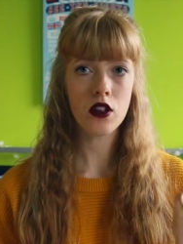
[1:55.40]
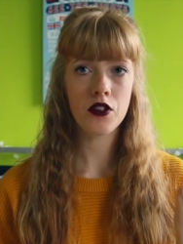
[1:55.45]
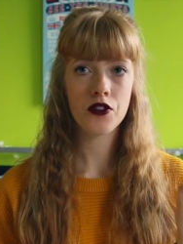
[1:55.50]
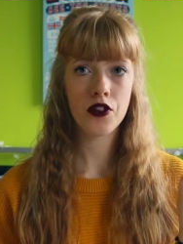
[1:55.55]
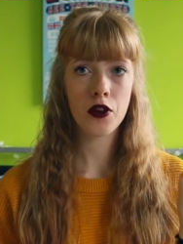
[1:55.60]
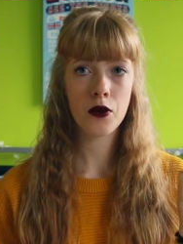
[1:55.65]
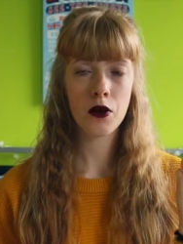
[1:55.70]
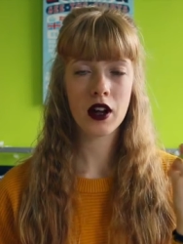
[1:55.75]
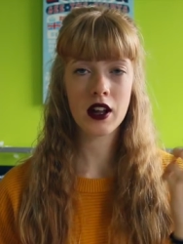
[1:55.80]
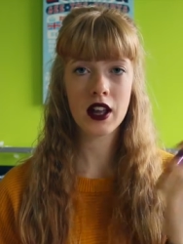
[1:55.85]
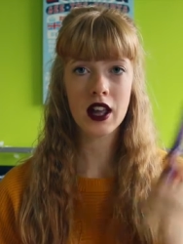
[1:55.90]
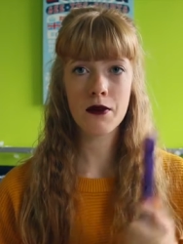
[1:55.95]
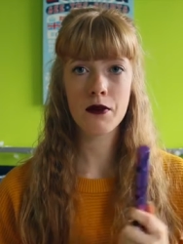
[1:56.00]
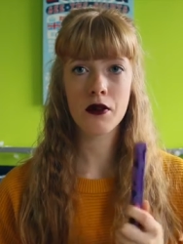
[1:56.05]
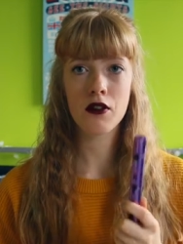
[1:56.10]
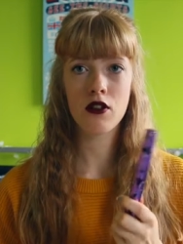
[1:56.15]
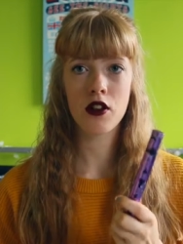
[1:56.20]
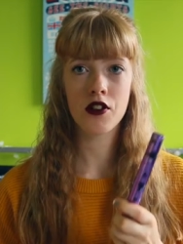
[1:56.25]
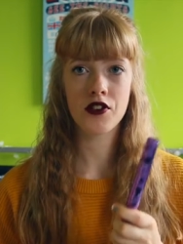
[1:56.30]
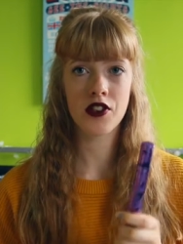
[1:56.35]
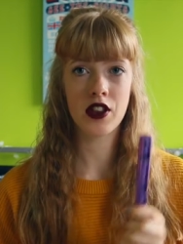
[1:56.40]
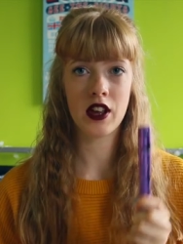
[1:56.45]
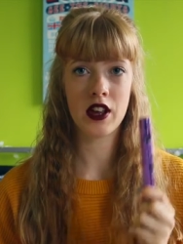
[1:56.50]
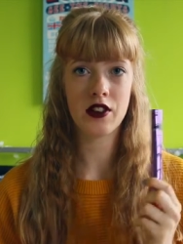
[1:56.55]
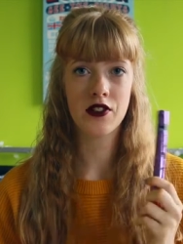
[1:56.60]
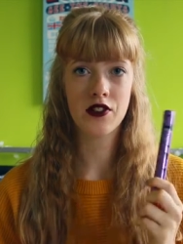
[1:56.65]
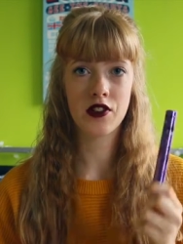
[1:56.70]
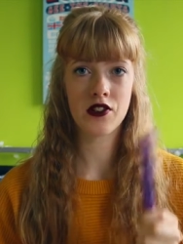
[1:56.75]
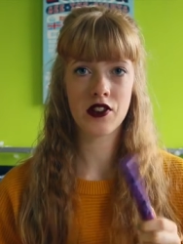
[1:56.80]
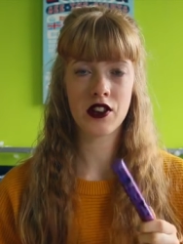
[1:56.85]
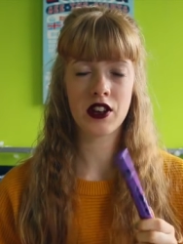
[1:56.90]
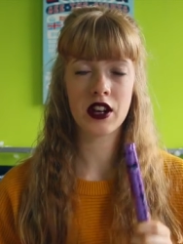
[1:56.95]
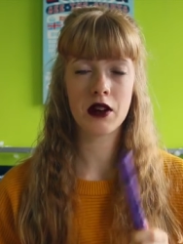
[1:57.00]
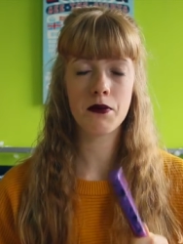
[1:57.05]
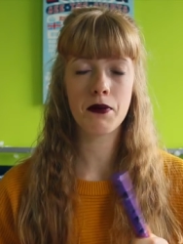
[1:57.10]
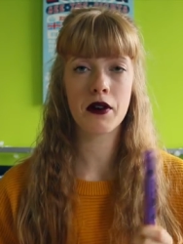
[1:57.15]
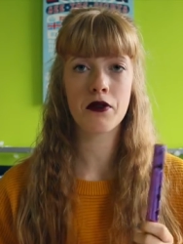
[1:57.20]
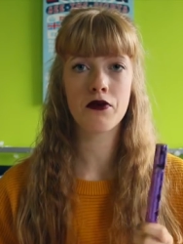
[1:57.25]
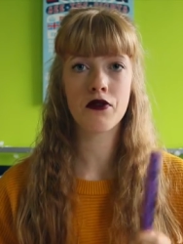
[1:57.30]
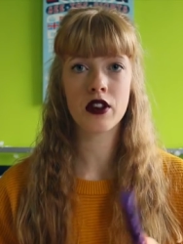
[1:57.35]
So I came across this because I did
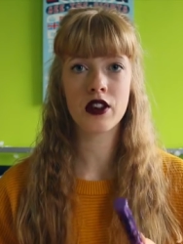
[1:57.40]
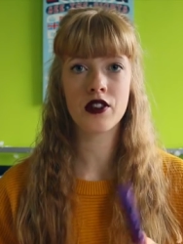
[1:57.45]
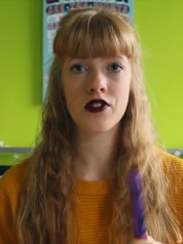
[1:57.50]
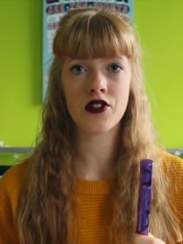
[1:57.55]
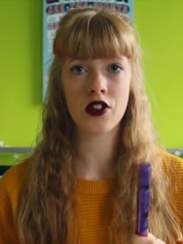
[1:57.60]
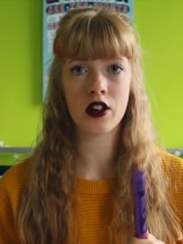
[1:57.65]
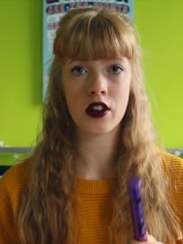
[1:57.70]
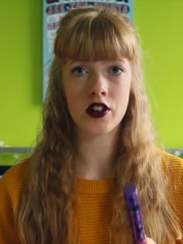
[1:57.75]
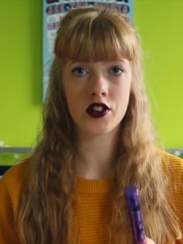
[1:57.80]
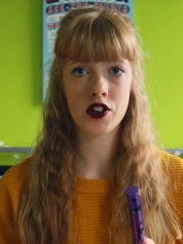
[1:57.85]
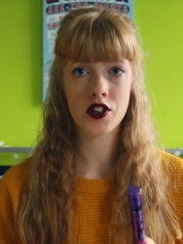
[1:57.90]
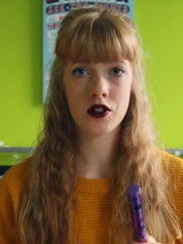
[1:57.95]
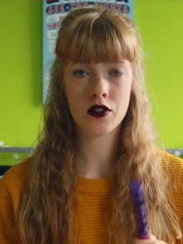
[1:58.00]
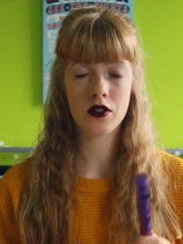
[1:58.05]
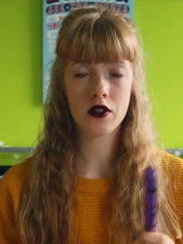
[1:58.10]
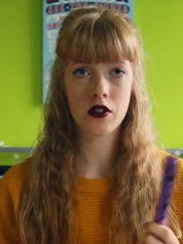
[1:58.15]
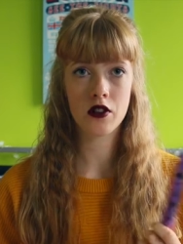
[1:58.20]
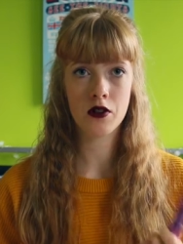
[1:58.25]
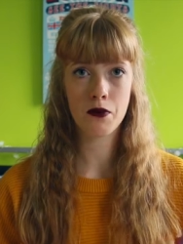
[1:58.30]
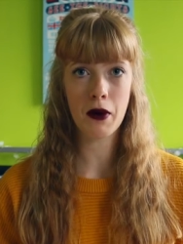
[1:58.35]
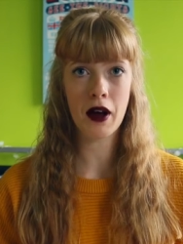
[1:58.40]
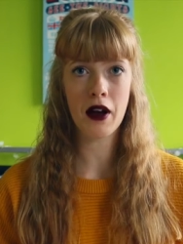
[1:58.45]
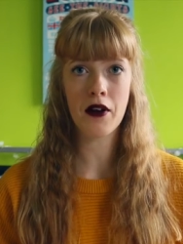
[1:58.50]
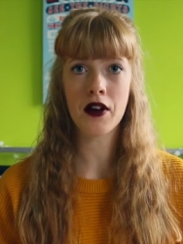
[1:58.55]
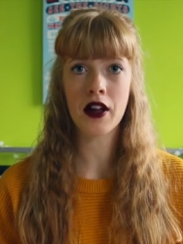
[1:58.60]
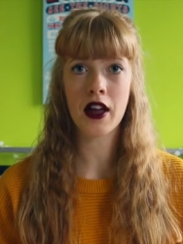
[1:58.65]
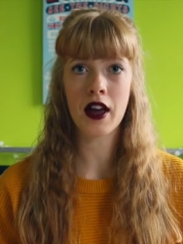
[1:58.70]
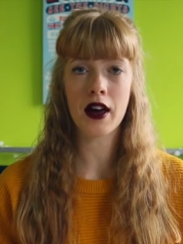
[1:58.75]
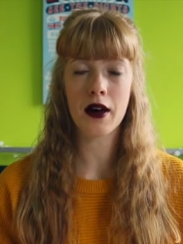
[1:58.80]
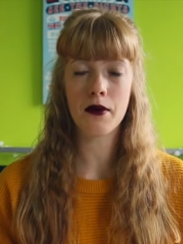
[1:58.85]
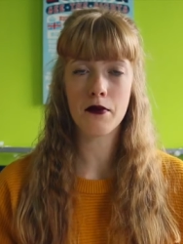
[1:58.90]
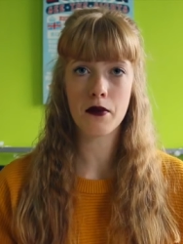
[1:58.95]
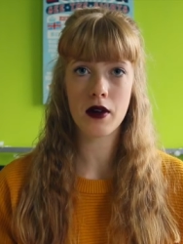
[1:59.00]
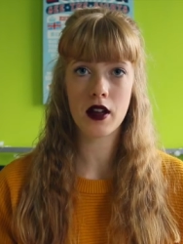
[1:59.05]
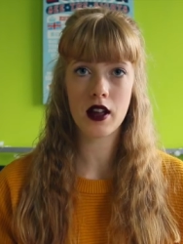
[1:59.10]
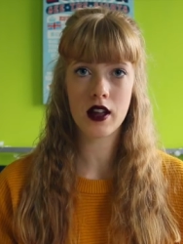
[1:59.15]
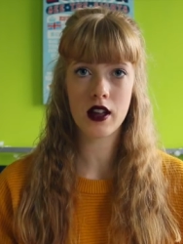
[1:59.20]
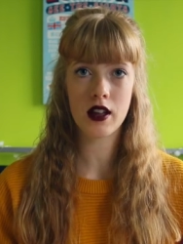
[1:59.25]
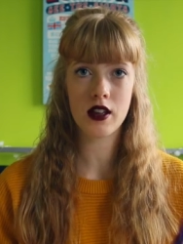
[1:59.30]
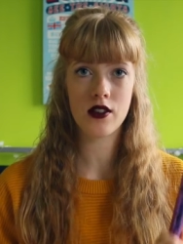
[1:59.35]
a bit of research, because Barry M
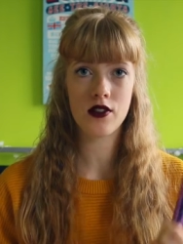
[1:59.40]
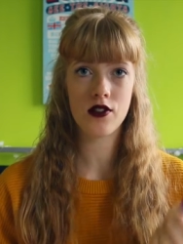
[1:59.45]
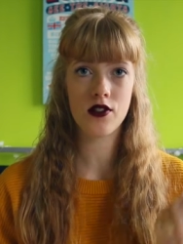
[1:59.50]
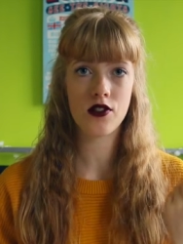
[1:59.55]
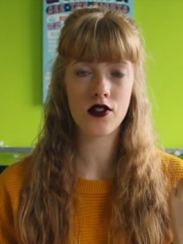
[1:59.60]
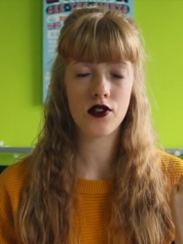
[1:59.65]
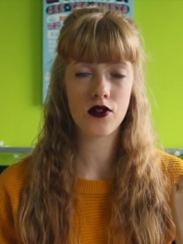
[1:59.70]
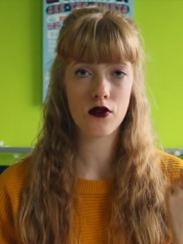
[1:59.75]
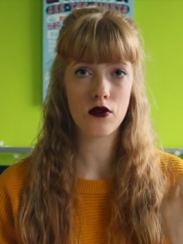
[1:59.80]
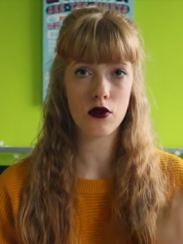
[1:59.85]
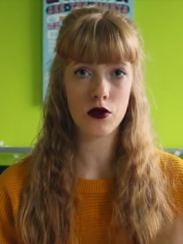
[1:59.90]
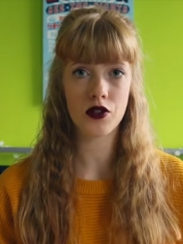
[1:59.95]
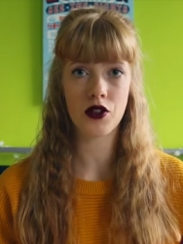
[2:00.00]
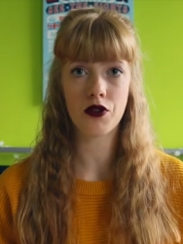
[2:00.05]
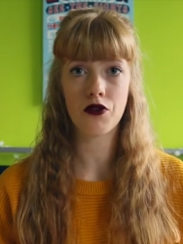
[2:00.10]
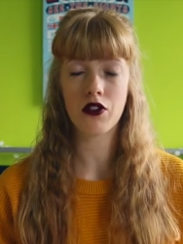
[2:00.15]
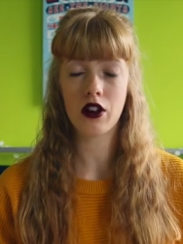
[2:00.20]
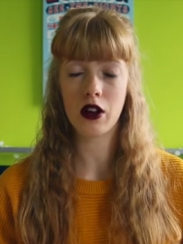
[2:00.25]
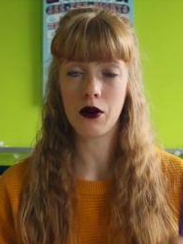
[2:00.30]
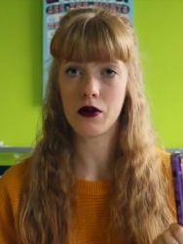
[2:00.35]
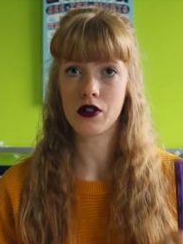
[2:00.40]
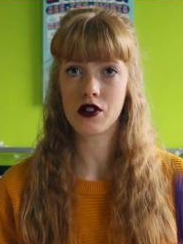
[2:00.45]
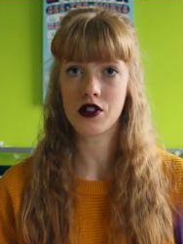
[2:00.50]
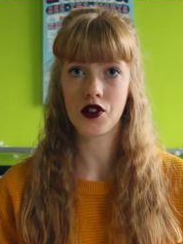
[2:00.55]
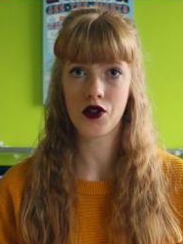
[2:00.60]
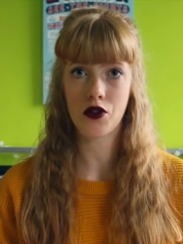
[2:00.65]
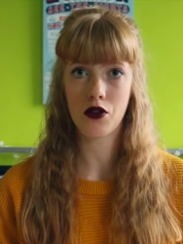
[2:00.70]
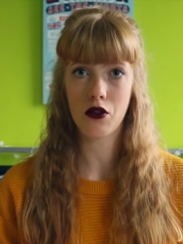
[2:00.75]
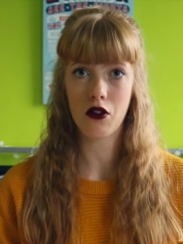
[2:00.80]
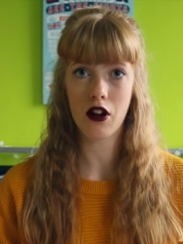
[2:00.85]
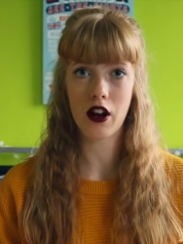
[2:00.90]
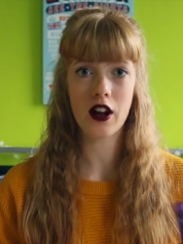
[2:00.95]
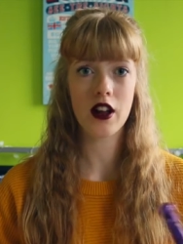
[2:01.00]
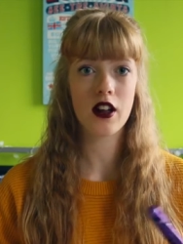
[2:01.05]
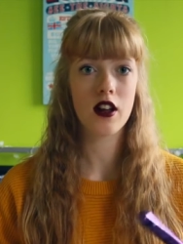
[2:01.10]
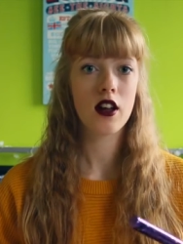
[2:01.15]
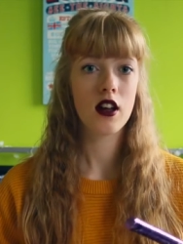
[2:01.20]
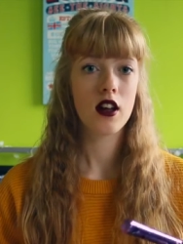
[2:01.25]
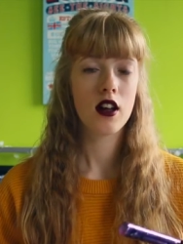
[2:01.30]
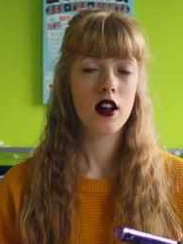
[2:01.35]
is cruelty free, which is
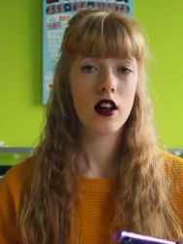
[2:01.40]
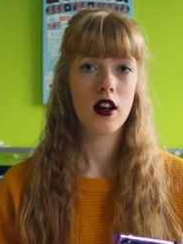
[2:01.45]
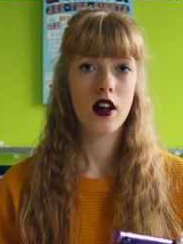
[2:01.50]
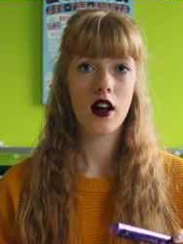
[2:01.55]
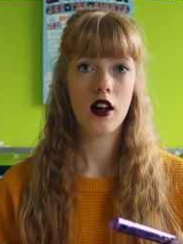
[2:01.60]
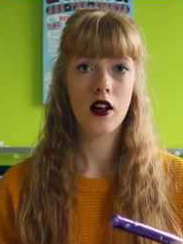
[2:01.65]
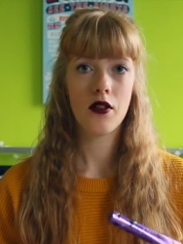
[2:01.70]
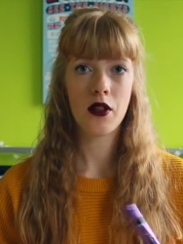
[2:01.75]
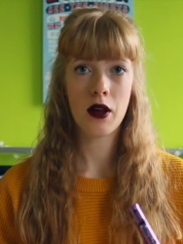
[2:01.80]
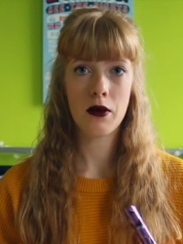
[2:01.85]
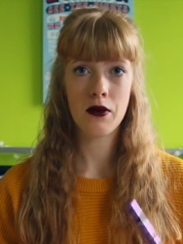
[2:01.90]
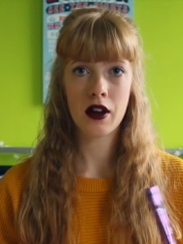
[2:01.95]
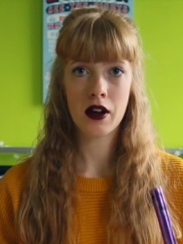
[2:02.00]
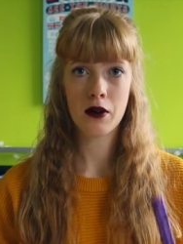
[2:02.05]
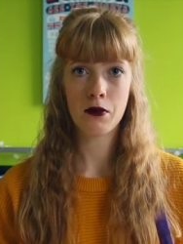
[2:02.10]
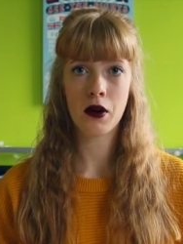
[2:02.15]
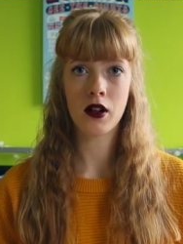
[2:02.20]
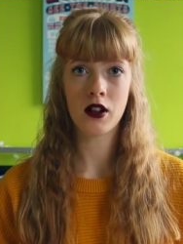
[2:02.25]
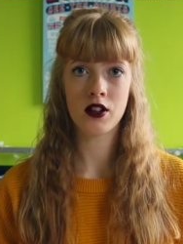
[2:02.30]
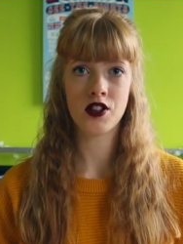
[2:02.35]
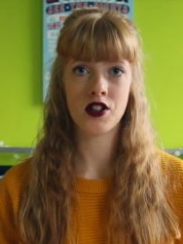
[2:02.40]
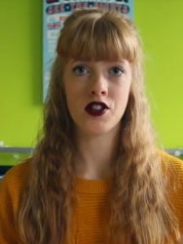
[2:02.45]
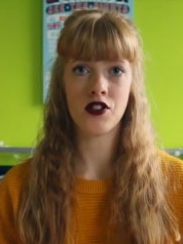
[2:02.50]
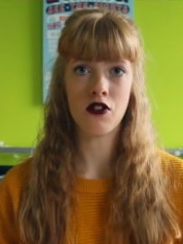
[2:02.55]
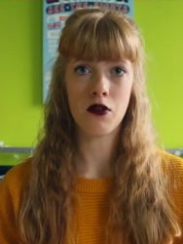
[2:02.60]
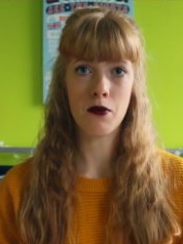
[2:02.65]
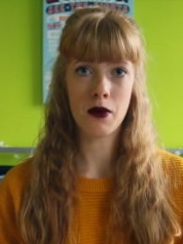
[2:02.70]
great. Their nail polishes are